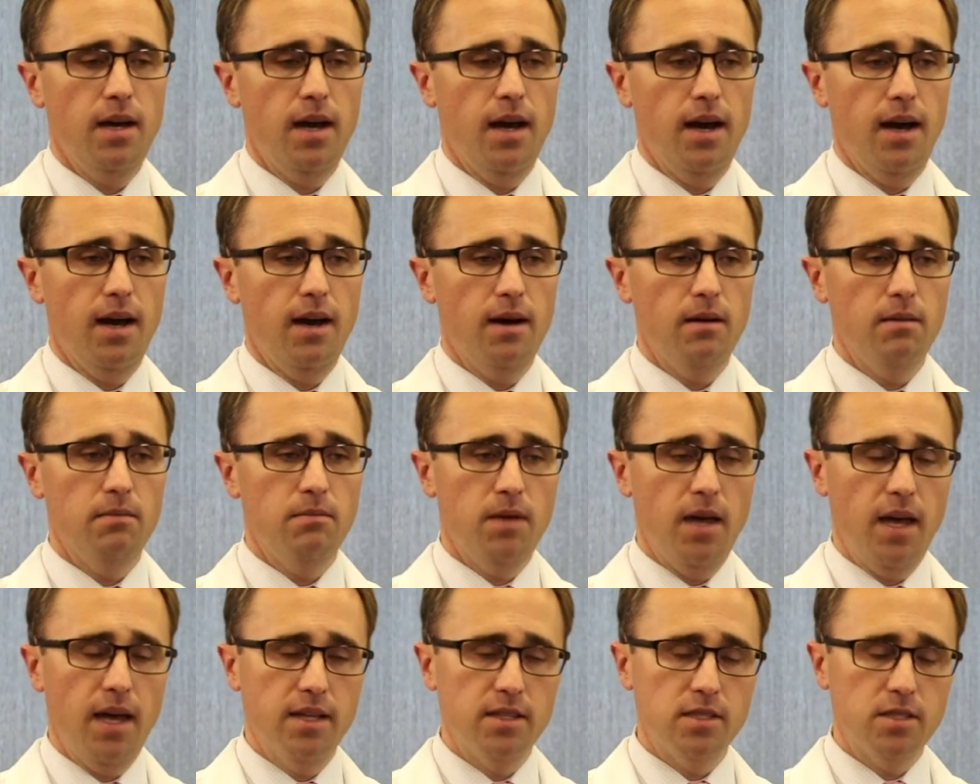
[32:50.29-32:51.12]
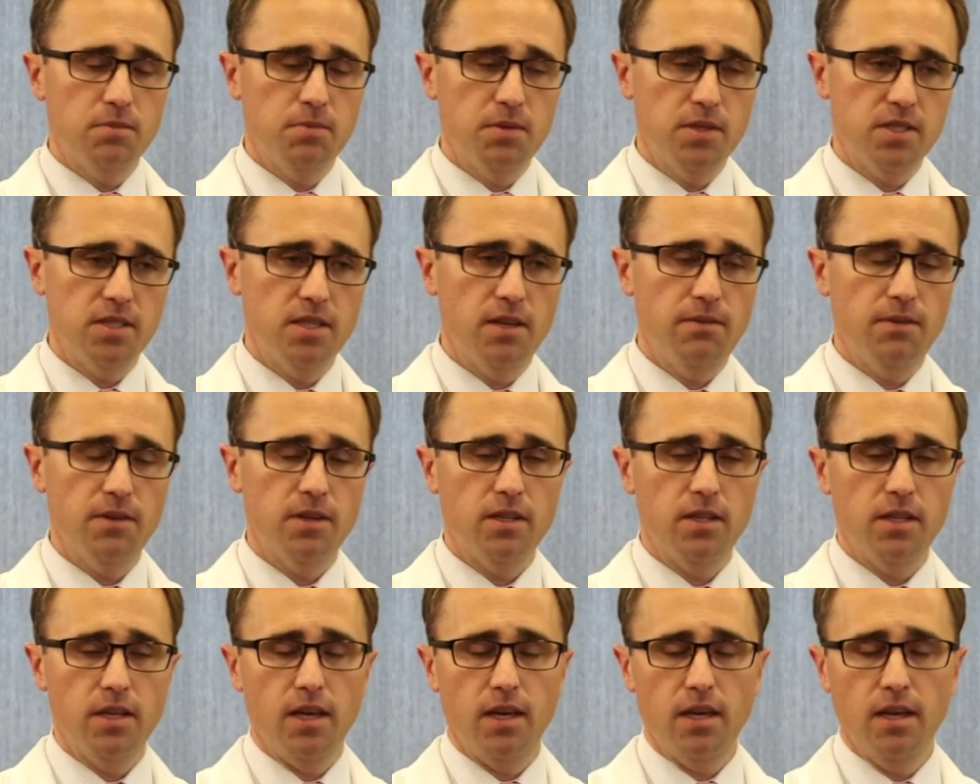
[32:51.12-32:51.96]
Uh, and
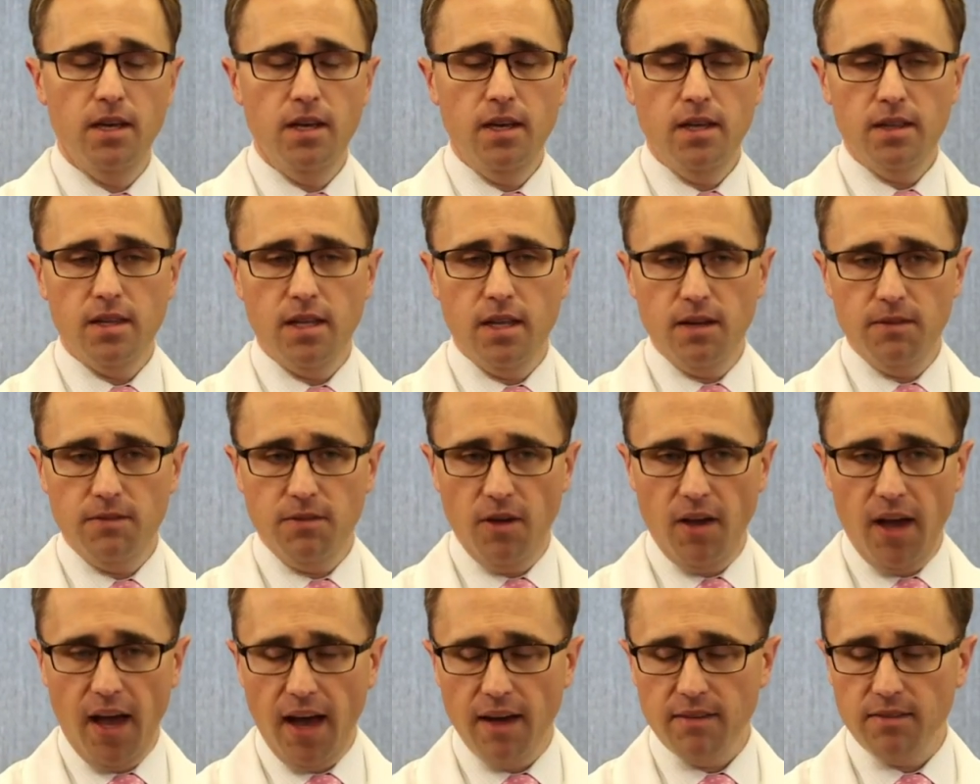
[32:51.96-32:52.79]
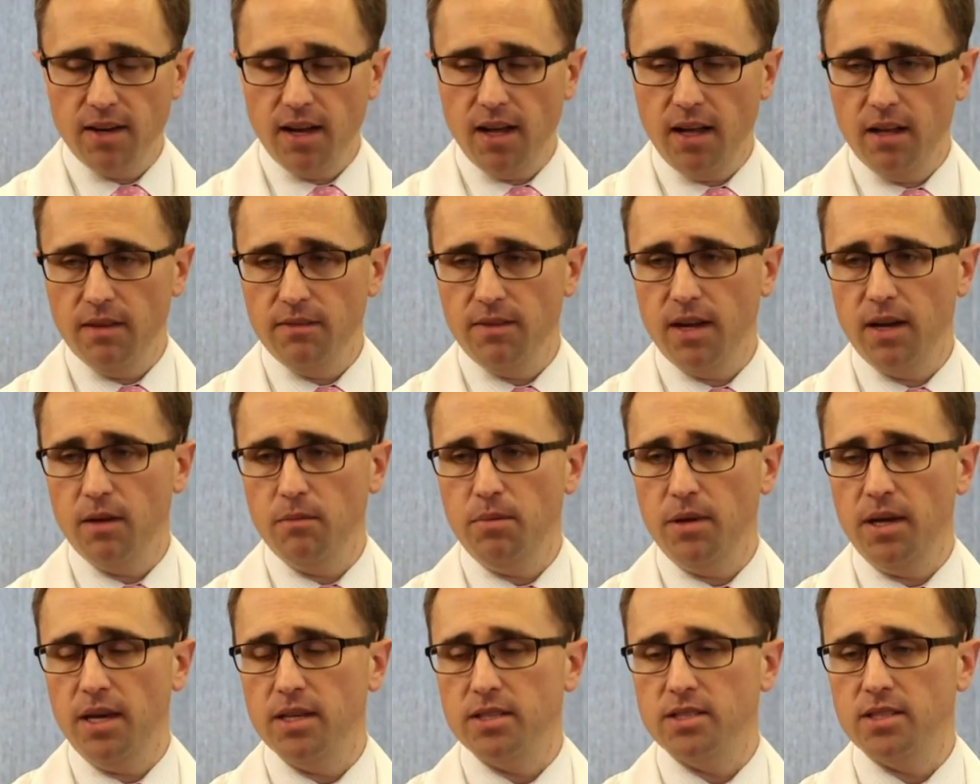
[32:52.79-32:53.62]
specifically, that if you have an
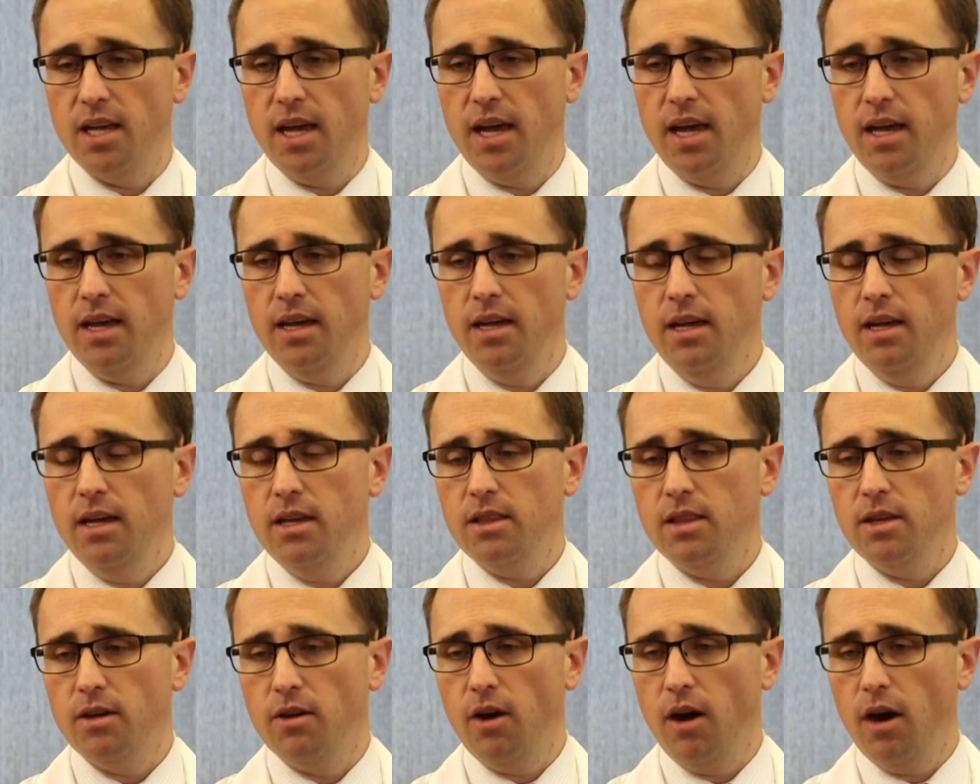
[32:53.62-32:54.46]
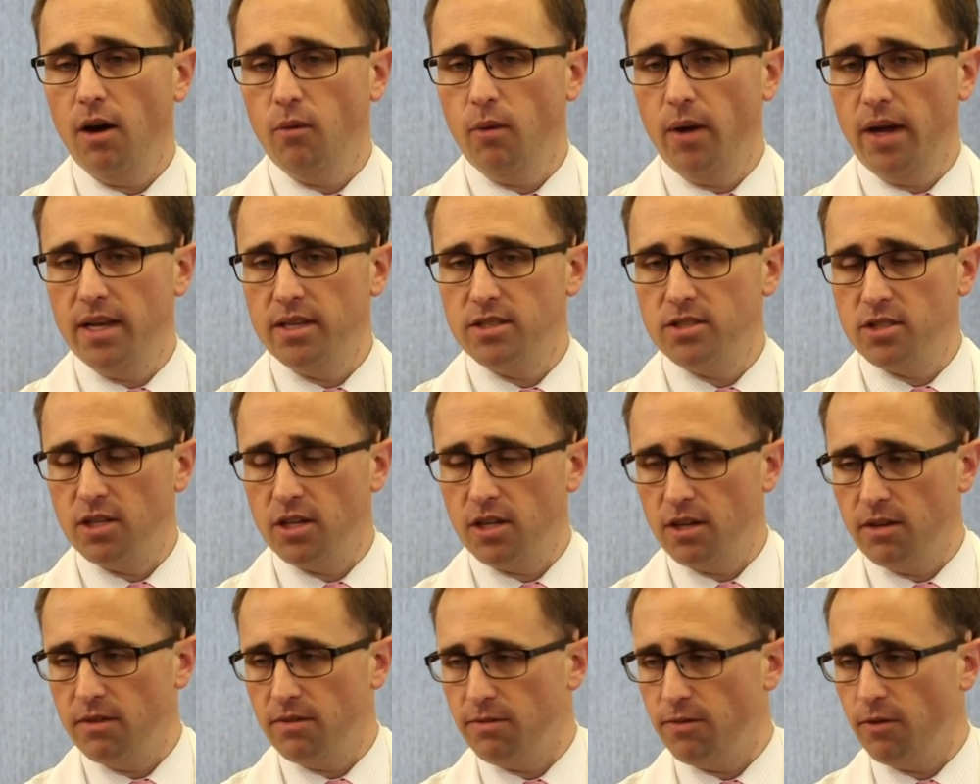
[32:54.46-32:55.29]
elevated PSA, there are ways to
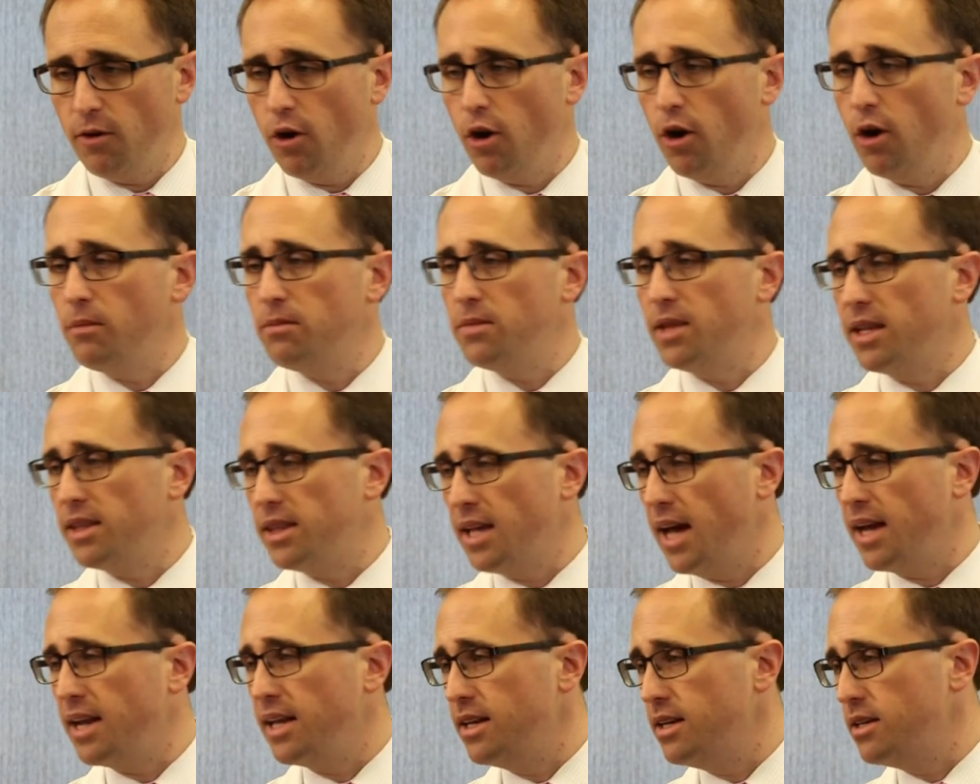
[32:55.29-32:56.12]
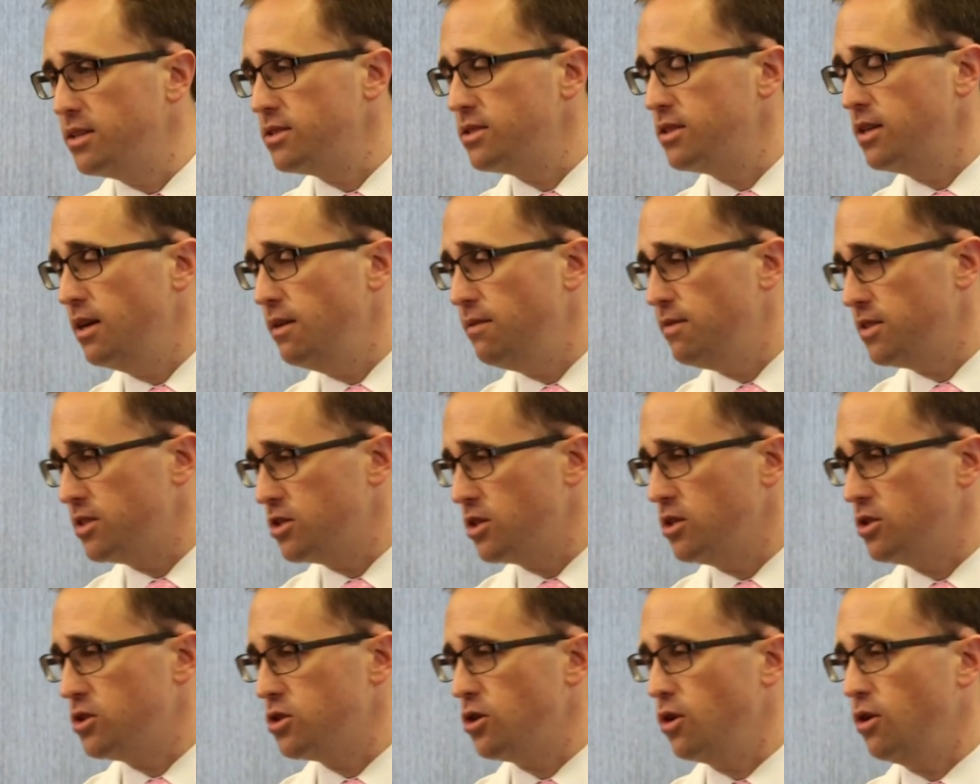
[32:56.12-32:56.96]
confirm that that is, if it's
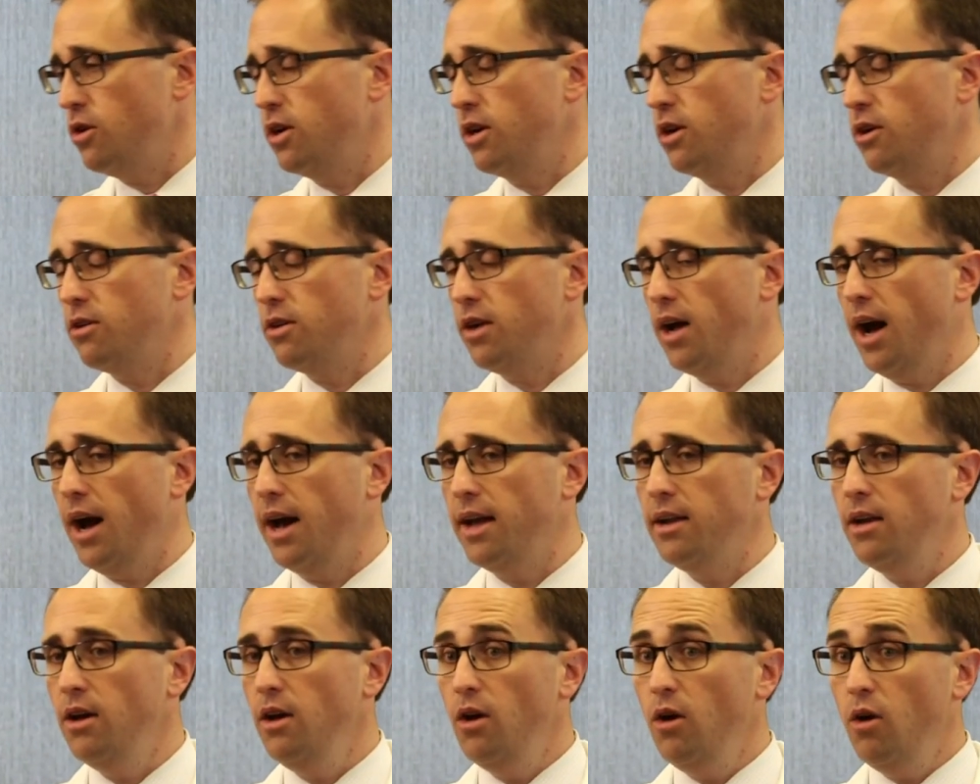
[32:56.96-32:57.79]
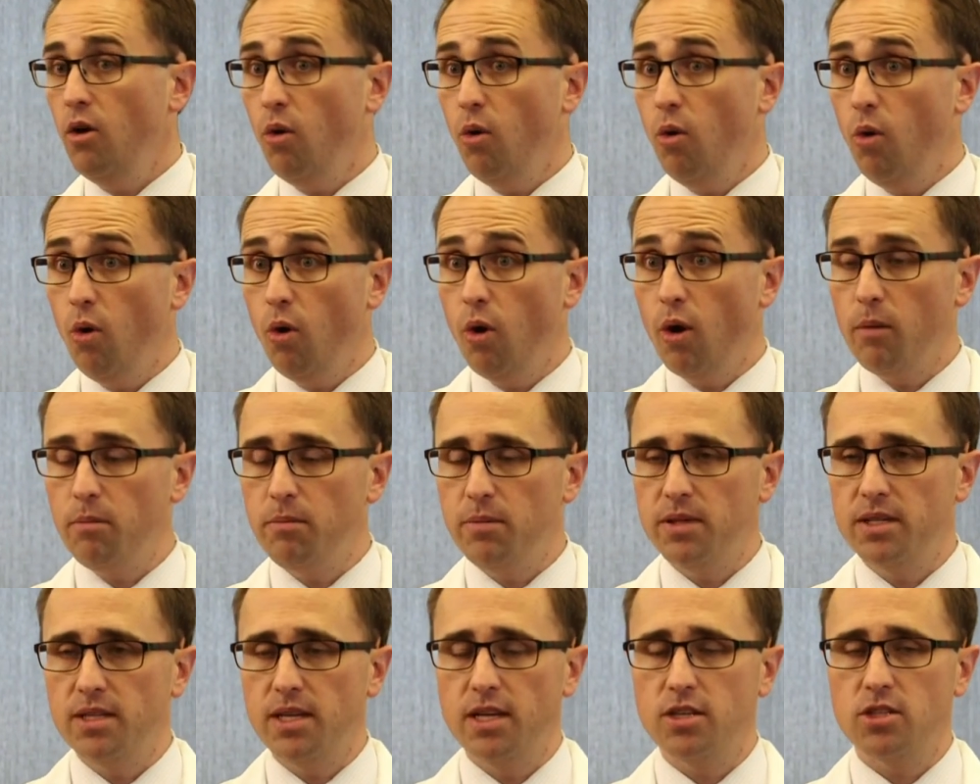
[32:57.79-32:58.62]
concerning or not, or
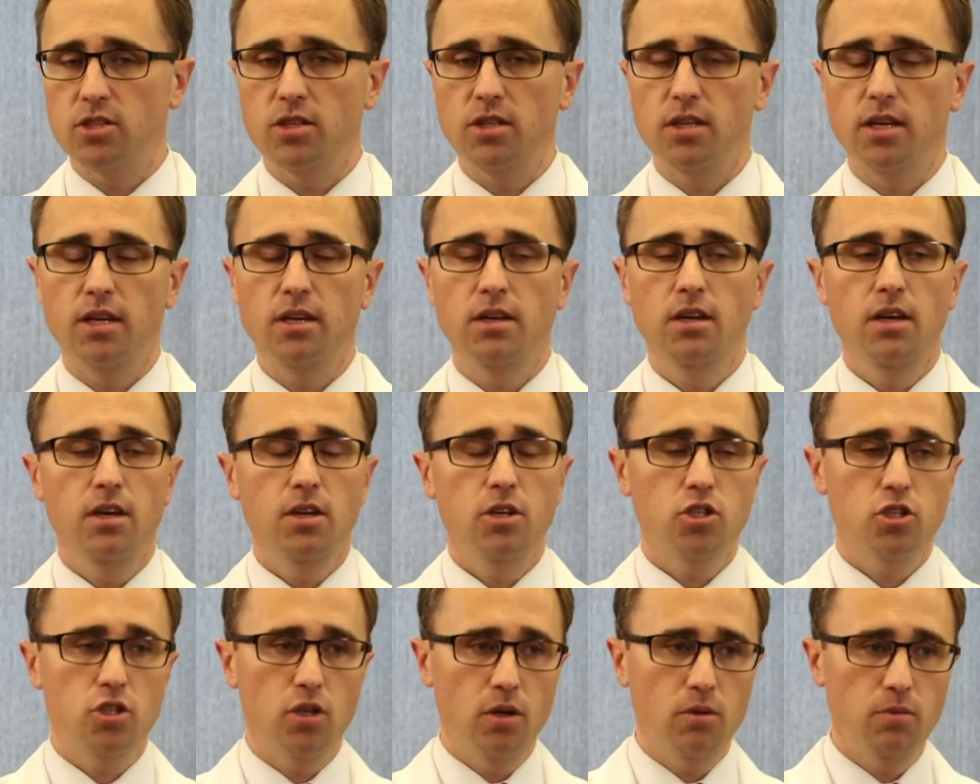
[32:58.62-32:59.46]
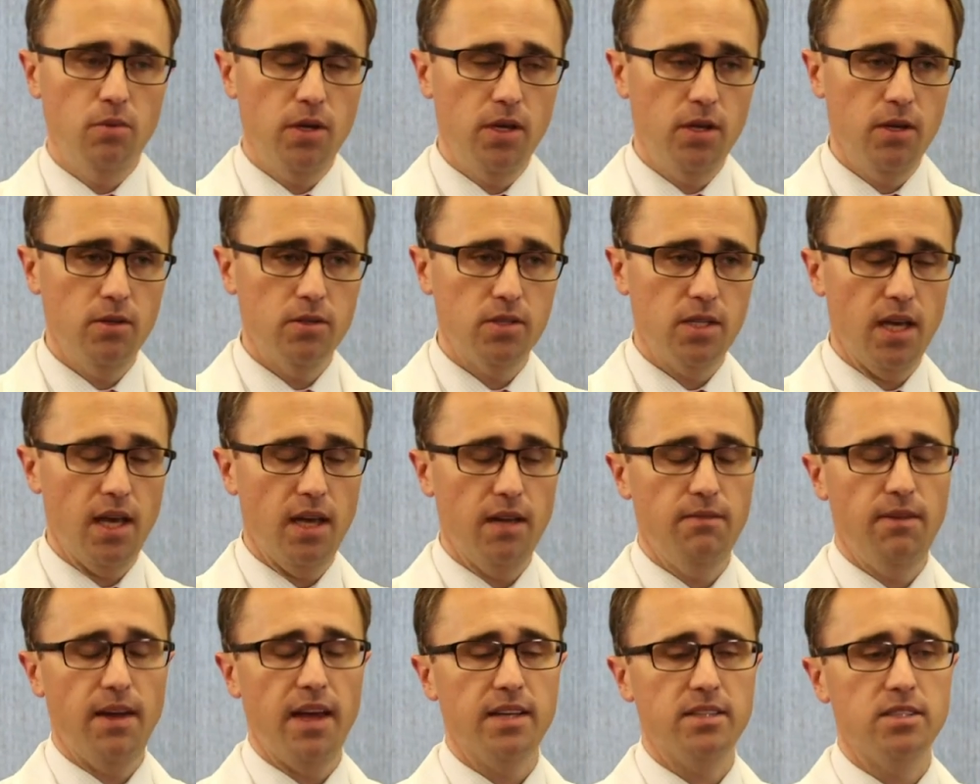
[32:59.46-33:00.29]
potentially, should we use
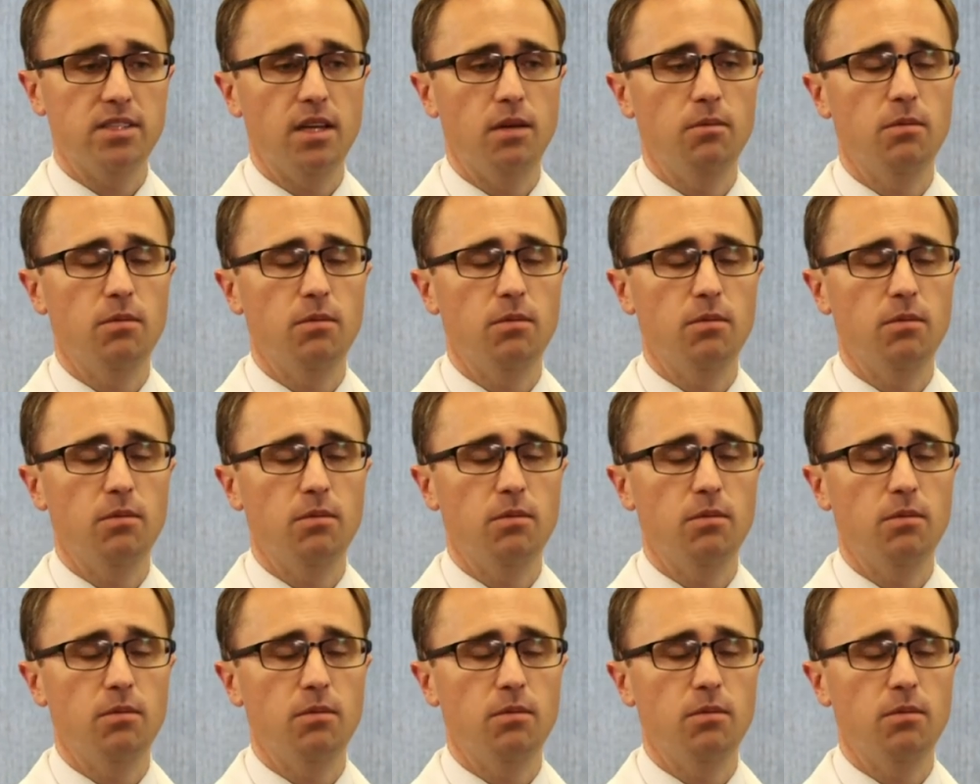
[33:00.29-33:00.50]
advanced